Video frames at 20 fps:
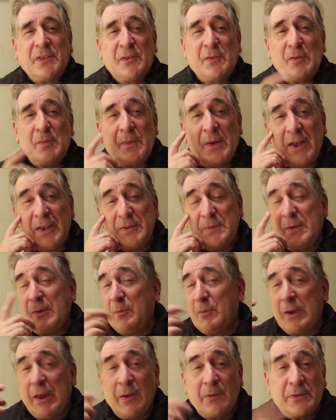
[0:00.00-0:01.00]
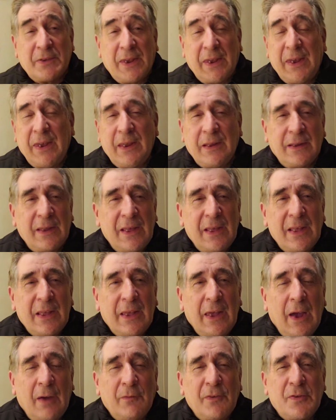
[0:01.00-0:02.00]
It reminds me, when I was a kid,
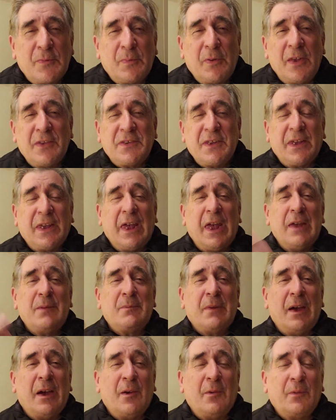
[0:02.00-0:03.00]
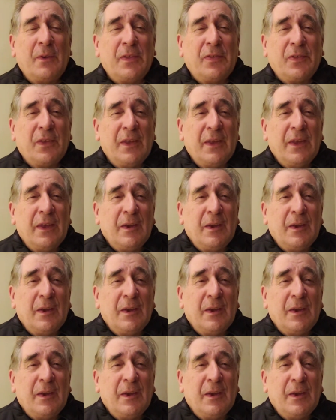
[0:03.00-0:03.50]
Elvis Presley came out with